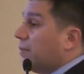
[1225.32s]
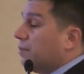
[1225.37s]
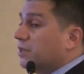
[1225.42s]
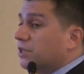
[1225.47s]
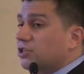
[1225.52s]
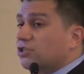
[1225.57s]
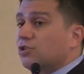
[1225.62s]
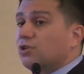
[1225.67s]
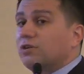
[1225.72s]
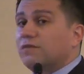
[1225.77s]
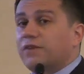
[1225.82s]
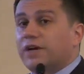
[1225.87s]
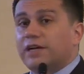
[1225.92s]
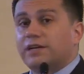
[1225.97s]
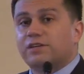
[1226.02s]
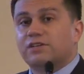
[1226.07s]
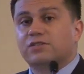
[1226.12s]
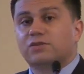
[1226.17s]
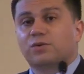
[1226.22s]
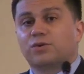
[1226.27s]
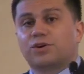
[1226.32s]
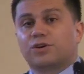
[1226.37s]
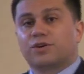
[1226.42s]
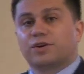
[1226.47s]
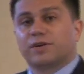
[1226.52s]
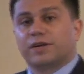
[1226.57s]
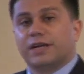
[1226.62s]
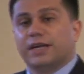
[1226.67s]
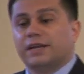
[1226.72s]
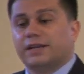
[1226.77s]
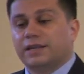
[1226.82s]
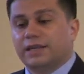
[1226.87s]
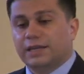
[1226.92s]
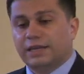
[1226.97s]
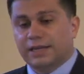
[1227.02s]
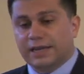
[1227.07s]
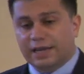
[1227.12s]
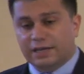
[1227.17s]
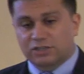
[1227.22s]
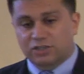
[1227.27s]
oppositional defiant disorder in
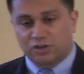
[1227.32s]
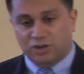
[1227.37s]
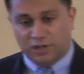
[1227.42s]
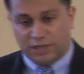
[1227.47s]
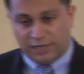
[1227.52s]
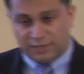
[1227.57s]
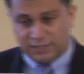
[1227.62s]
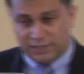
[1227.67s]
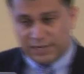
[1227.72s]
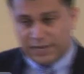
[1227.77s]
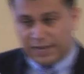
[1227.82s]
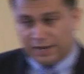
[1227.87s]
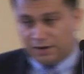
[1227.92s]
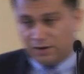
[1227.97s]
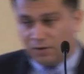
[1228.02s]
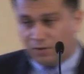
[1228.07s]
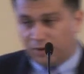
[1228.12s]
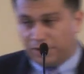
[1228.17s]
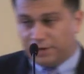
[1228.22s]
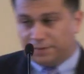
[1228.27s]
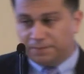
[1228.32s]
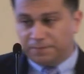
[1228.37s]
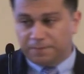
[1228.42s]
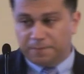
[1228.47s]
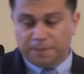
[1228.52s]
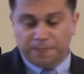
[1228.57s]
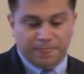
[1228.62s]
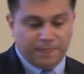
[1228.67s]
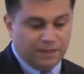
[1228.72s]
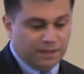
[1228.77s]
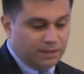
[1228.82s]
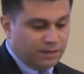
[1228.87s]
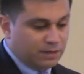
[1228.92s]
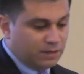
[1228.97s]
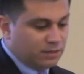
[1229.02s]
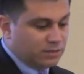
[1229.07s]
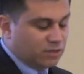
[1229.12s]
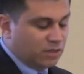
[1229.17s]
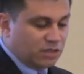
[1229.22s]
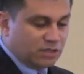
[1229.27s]
the externalizing category.
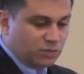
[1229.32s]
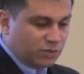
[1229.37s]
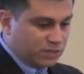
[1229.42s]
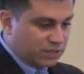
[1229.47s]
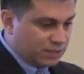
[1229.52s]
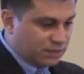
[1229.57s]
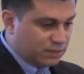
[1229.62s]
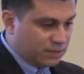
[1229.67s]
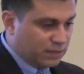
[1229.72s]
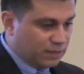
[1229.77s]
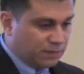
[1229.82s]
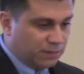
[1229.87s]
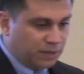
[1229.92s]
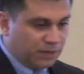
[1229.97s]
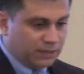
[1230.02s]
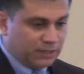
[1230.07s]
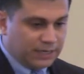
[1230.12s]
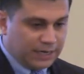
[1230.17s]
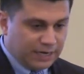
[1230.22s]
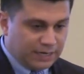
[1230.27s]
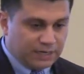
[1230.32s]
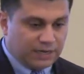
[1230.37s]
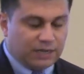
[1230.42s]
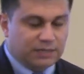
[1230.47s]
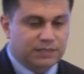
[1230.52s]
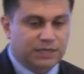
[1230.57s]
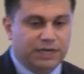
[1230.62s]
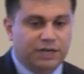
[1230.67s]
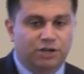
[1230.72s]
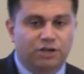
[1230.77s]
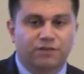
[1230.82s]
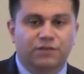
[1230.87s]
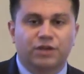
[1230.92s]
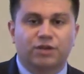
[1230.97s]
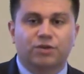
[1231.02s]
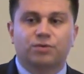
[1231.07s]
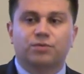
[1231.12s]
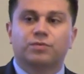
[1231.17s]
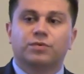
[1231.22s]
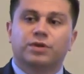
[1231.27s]
So this was a, a diagnostic
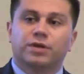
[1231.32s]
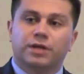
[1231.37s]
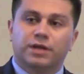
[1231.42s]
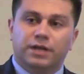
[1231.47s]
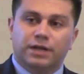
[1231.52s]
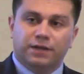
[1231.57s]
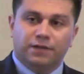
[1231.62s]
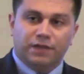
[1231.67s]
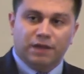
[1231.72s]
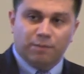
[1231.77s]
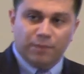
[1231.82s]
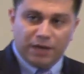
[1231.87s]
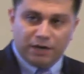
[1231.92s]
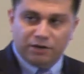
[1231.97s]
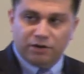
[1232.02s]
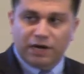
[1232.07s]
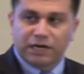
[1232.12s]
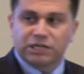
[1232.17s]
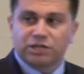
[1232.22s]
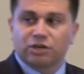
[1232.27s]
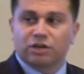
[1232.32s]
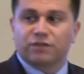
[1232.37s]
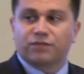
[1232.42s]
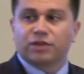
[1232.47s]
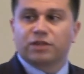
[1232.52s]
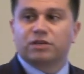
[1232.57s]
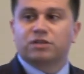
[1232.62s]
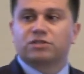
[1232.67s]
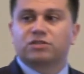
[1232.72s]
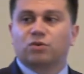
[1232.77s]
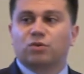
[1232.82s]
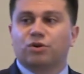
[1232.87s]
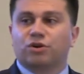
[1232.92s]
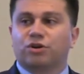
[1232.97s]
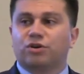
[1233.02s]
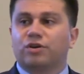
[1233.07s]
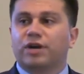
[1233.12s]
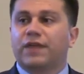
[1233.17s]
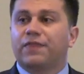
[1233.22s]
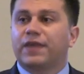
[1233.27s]
interview. They met criteria for the
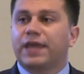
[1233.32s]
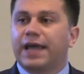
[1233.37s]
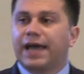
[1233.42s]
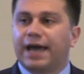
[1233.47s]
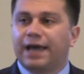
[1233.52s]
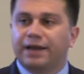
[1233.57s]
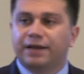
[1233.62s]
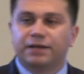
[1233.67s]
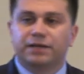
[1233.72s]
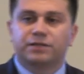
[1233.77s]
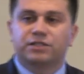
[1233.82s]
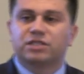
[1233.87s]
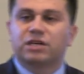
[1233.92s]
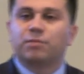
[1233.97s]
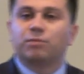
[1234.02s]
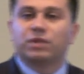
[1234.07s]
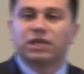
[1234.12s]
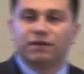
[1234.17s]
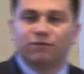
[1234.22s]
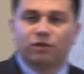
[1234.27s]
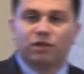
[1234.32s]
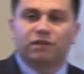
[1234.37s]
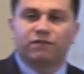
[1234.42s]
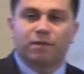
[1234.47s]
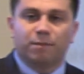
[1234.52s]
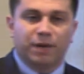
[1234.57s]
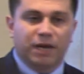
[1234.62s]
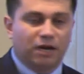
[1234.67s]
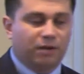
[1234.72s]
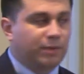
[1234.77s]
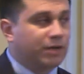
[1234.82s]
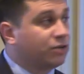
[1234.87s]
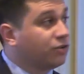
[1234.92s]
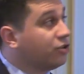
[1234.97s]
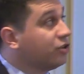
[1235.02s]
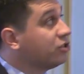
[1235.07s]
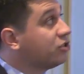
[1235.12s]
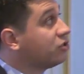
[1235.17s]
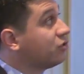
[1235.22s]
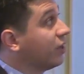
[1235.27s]
disorder, and they had some level of impairment or
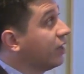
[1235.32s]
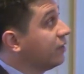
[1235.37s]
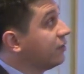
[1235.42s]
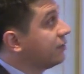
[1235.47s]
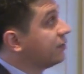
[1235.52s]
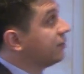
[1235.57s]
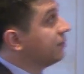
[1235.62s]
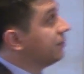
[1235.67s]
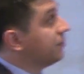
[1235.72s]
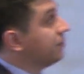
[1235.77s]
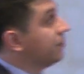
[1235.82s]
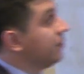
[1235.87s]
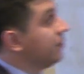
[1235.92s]
distress